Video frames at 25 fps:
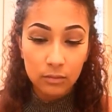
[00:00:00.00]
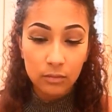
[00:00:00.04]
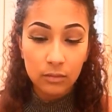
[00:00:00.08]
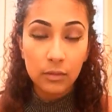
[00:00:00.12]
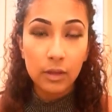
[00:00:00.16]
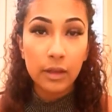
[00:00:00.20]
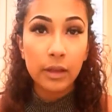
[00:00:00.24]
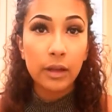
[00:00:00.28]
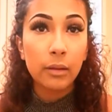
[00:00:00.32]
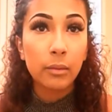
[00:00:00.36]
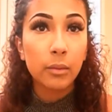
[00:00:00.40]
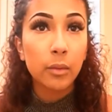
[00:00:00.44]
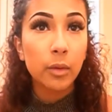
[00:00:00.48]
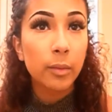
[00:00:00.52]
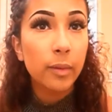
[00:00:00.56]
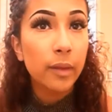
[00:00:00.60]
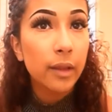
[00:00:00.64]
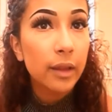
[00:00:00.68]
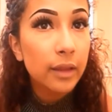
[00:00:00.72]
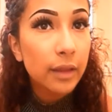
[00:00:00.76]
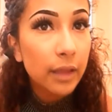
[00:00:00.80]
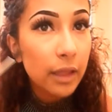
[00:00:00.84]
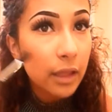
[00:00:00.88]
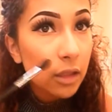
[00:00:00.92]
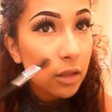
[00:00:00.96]
And I'm going to apply
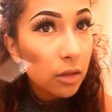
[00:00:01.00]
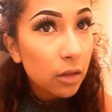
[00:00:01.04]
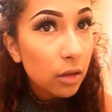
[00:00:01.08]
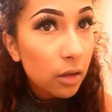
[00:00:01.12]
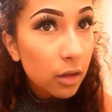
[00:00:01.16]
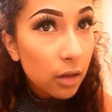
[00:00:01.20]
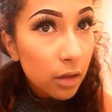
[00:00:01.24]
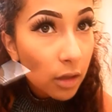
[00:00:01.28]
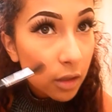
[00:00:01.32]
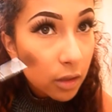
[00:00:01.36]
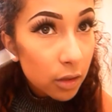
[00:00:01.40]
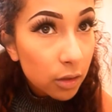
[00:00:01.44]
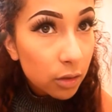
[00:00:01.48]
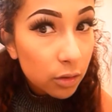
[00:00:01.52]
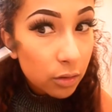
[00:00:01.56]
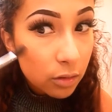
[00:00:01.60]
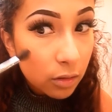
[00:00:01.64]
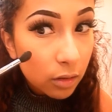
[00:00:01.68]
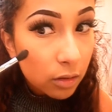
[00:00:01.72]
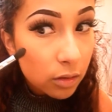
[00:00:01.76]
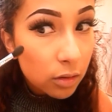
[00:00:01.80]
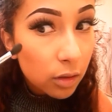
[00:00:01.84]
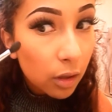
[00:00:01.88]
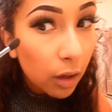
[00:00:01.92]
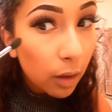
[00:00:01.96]
that to
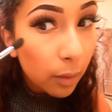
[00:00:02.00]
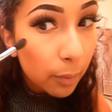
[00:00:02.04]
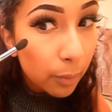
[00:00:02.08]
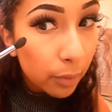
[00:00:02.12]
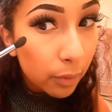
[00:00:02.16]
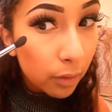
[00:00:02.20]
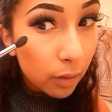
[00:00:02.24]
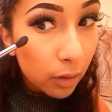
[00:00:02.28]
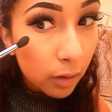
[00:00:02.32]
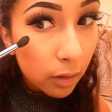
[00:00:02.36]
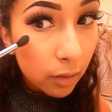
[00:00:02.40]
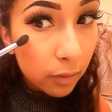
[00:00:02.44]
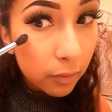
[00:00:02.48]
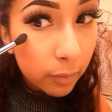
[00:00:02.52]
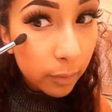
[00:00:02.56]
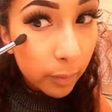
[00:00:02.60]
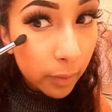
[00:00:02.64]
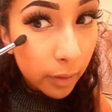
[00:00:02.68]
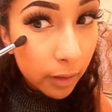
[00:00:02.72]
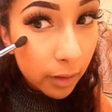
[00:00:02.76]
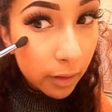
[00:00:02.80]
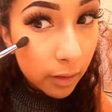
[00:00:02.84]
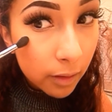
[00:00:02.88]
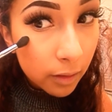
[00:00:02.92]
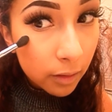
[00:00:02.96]
the top of
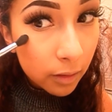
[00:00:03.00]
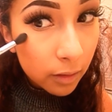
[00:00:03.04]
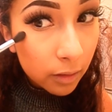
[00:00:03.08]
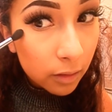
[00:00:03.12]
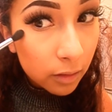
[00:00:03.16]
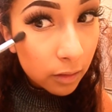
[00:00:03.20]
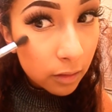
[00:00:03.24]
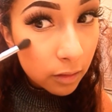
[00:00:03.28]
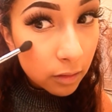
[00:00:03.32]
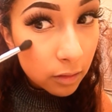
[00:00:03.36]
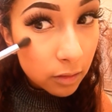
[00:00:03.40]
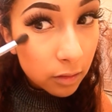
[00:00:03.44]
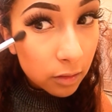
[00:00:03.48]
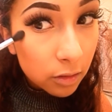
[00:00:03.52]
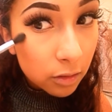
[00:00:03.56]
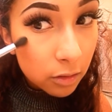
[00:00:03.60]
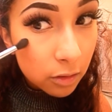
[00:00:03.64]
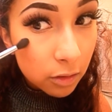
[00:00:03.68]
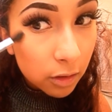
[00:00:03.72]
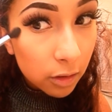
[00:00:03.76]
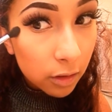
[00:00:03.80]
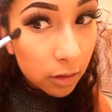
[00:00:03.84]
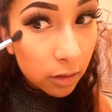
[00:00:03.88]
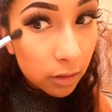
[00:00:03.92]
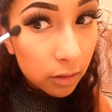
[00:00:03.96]
my
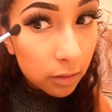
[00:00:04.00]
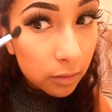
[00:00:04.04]
cheek.